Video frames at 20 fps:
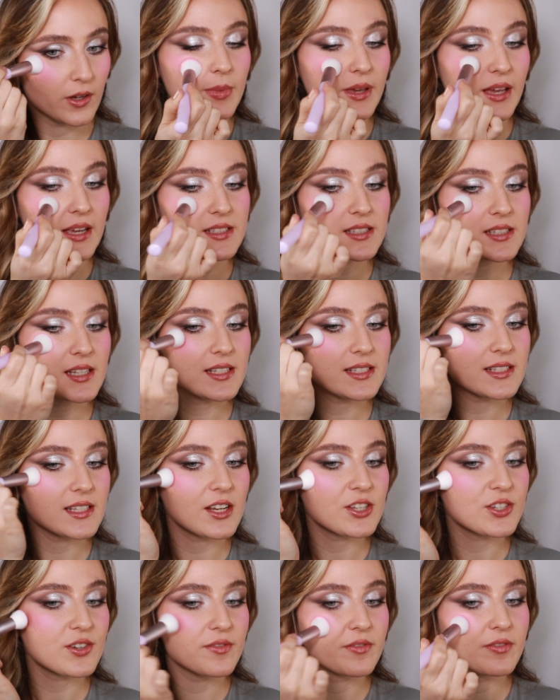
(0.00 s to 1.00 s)
Because it has
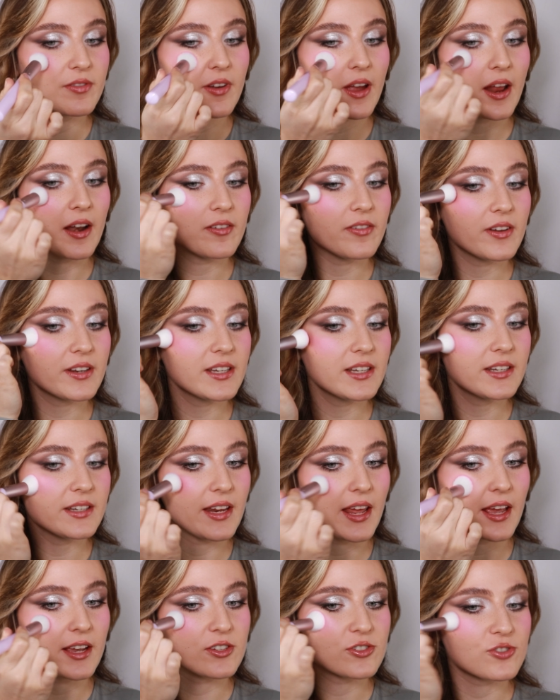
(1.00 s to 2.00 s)
such a velvety
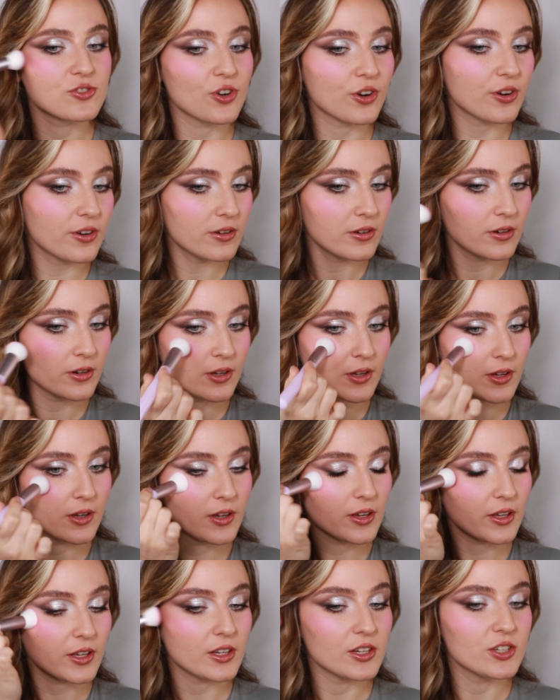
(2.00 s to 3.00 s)
texture,
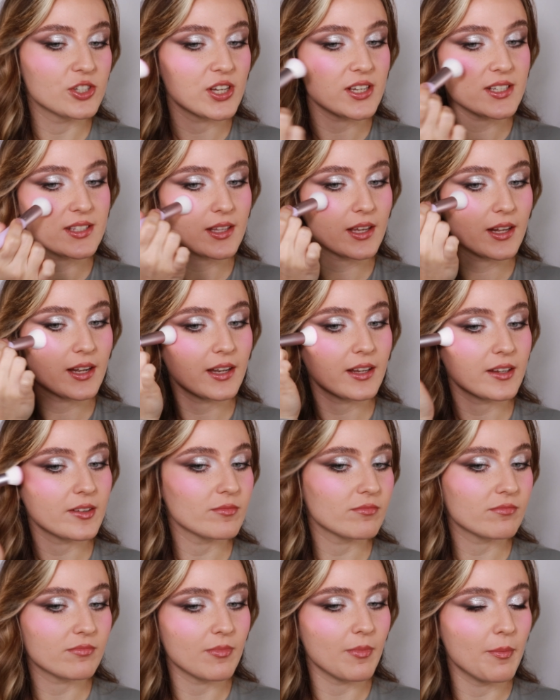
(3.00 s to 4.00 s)
it just
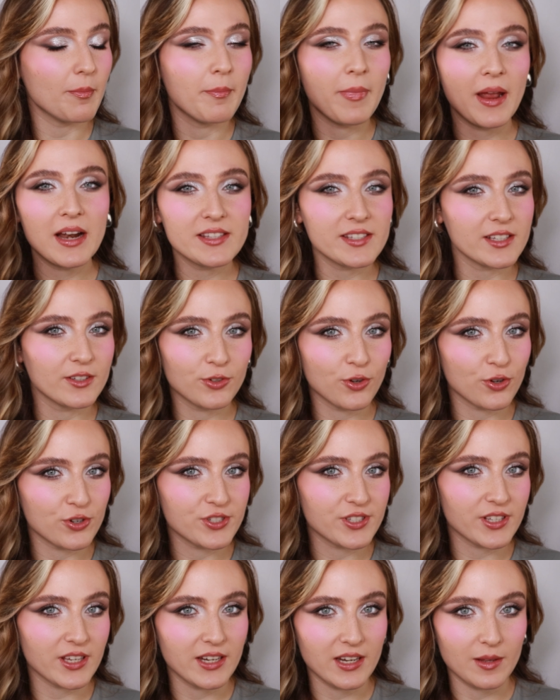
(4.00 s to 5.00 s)
melts into your
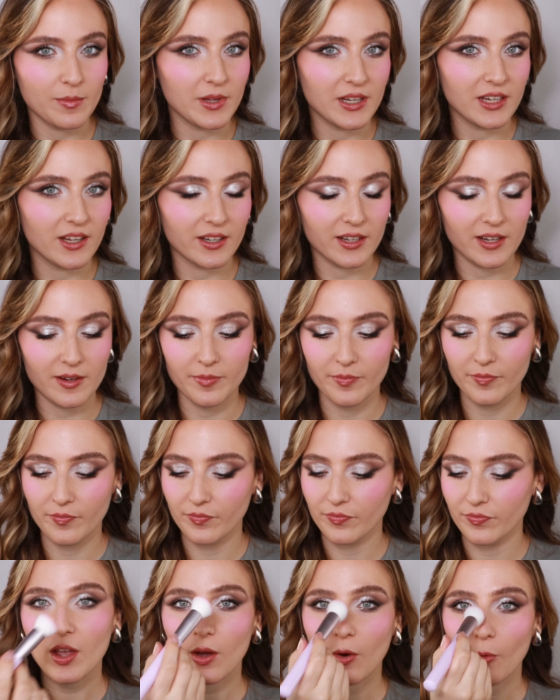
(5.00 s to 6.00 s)
skin immediately.
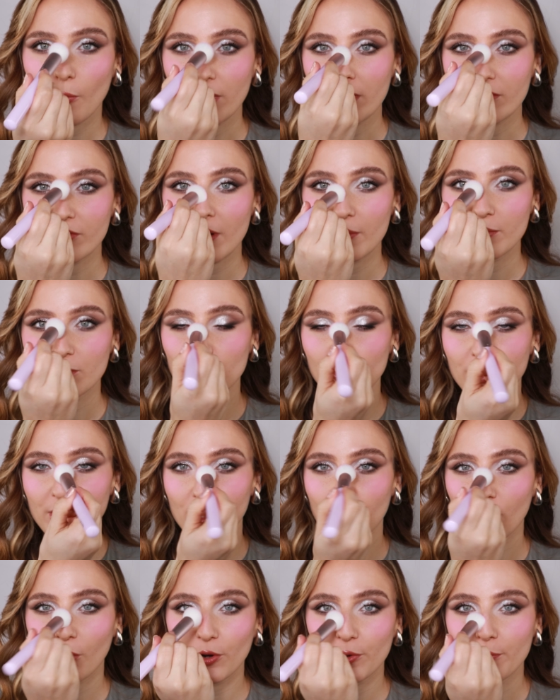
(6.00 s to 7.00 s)
Whenever I'm
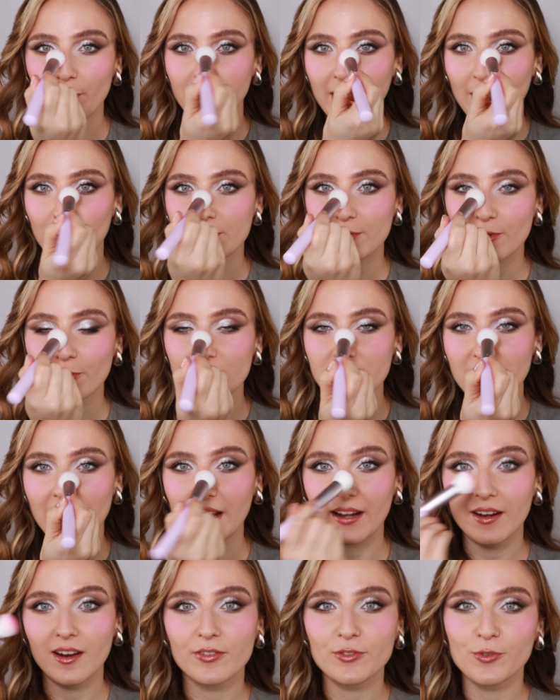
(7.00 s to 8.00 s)
doing cold makeup looks,
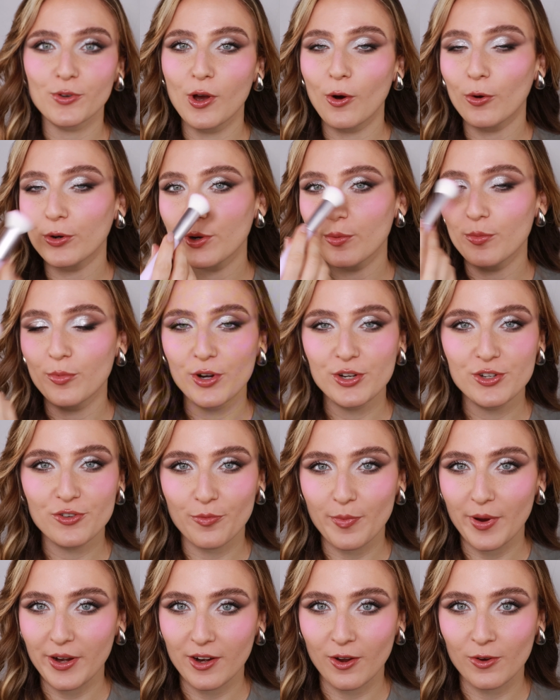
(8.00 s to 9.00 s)
I love to go on the bridge
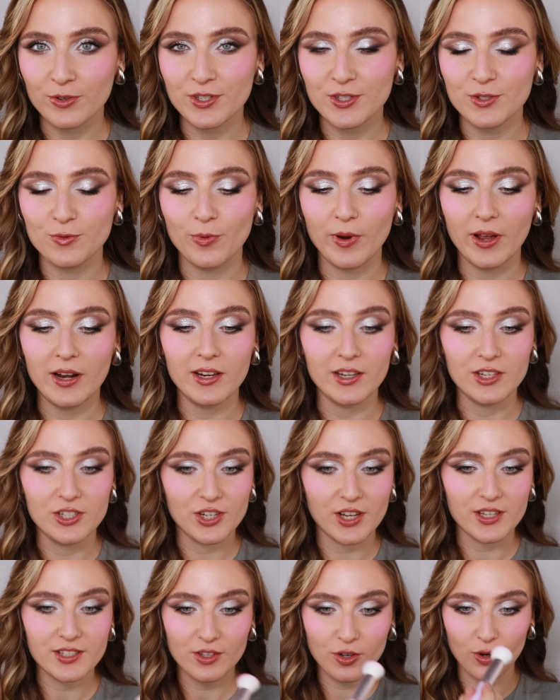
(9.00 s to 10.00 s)
of my nose as well. It
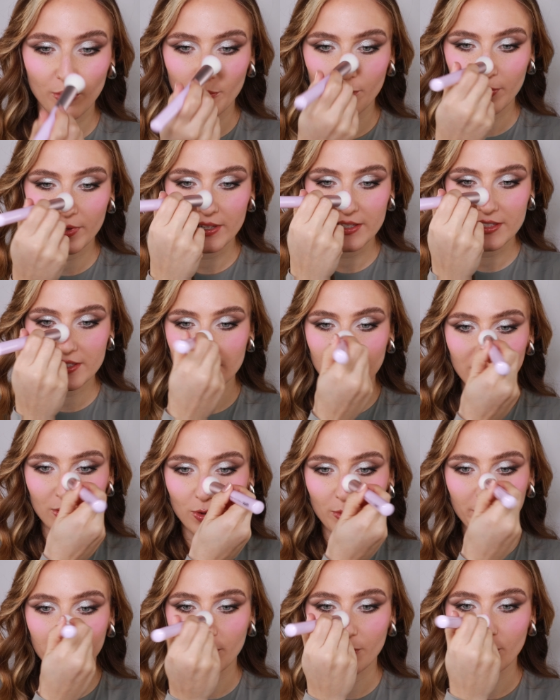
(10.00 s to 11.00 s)
just completes the
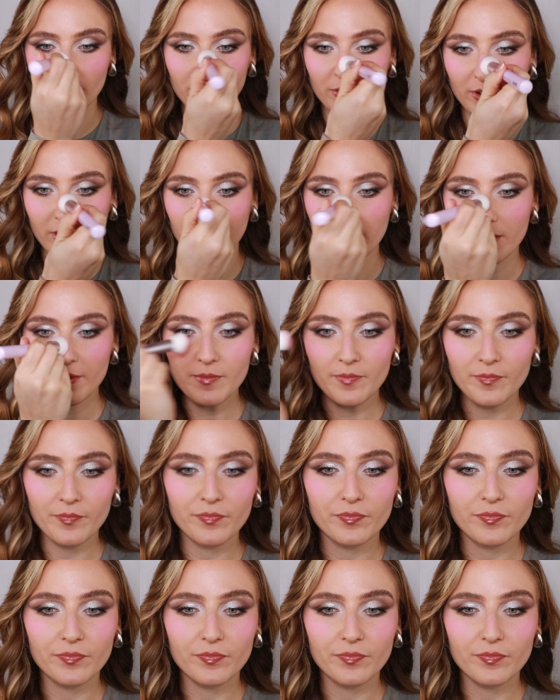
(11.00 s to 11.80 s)
look beautifully.